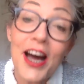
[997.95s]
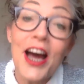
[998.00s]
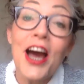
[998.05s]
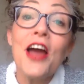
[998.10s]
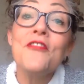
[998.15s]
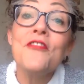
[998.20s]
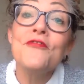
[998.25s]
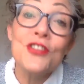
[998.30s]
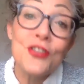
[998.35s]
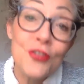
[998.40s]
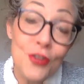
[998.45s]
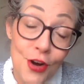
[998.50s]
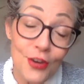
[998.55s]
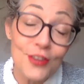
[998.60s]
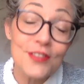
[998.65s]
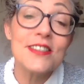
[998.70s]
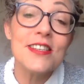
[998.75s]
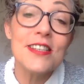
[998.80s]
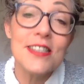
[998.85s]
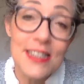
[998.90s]
I
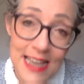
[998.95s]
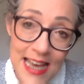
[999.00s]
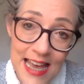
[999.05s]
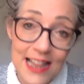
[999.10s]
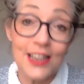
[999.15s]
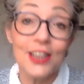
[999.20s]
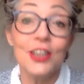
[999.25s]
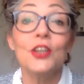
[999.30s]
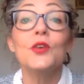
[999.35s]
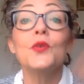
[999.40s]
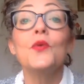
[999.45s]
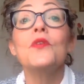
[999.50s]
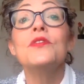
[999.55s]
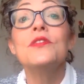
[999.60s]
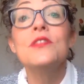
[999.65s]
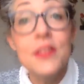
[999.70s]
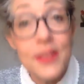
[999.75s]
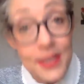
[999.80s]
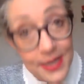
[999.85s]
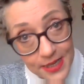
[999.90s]
forgot to tell you
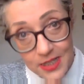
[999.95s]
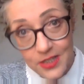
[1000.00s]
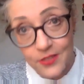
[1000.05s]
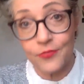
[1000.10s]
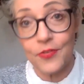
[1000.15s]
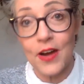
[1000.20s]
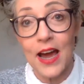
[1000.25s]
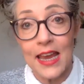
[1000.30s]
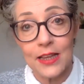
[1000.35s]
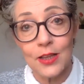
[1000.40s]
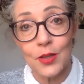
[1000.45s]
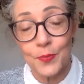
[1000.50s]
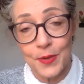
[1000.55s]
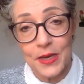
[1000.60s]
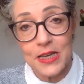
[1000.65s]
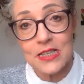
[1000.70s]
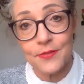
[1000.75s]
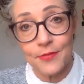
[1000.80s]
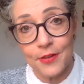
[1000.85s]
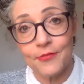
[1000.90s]
this vital
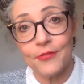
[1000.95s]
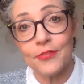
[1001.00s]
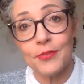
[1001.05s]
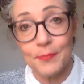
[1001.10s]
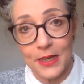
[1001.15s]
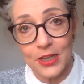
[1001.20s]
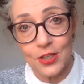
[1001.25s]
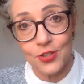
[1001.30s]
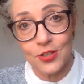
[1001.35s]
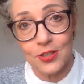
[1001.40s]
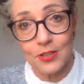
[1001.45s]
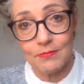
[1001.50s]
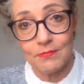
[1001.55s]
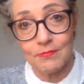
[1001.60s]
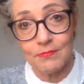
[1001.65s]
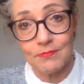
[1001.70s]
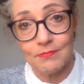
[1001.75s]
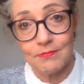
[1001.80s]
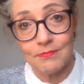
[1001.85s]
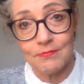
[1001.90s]
piece of information.
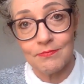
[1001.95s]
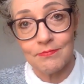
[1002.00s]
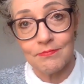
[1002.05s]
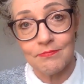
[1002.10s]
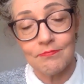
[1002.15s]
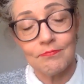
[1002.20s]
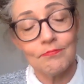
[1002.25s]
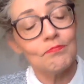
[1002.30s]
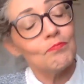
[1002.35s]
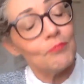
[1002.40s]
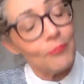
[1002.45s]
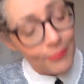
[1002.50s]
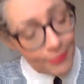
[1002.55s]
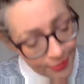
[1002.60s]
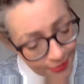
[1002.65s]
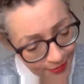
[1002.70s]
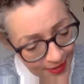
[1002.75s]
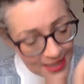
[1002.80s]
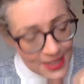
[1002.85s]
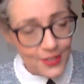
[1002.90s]

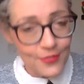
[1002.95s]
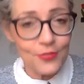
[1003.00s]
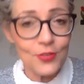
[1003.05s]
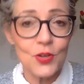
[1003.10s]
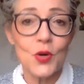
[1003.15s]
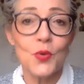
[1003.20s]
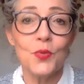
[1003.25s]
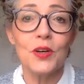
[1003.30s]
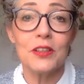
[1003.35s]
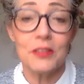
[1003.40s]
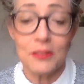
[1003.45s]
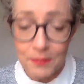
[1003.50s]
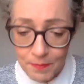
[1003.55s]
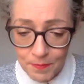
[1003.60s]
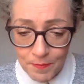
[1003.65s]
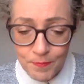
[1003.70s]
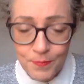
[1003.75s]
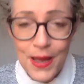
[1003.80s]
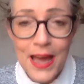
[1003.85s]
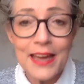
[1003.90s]
Fast forward,
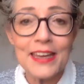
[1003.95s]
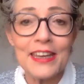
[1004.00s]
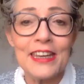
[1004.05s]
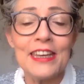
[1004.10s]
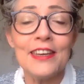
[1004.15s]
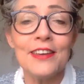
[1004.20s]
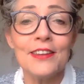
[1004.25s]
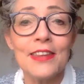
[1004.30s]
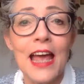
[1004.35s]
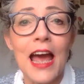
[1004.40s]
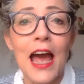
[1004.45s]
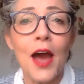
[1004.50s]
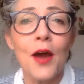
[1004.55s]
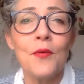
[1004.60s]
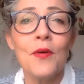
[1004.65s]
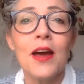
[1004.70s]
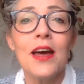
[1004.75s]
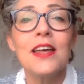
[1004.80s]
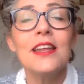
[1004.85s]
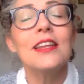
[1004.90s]
back here
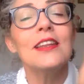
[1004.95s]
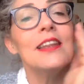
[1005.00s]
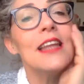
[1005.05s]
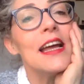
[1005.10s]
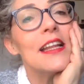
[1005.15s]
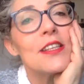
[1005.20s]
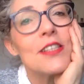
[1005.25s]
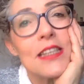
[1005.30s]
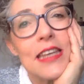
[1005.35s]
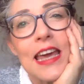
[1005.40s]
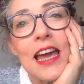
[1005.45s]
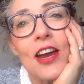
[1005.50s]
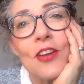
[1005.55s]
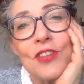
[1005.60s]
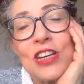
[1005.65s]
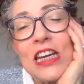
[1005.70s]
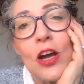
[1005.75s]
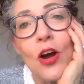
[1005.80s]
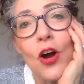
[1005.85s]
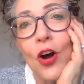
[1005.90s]
now, let's
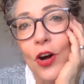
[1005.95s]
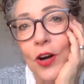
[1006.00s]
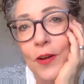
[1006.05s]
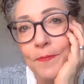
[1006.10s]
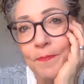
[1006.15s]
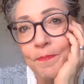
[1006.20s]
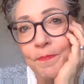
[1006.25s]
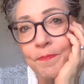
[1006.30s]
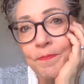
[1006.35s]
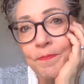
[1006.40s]
carry on.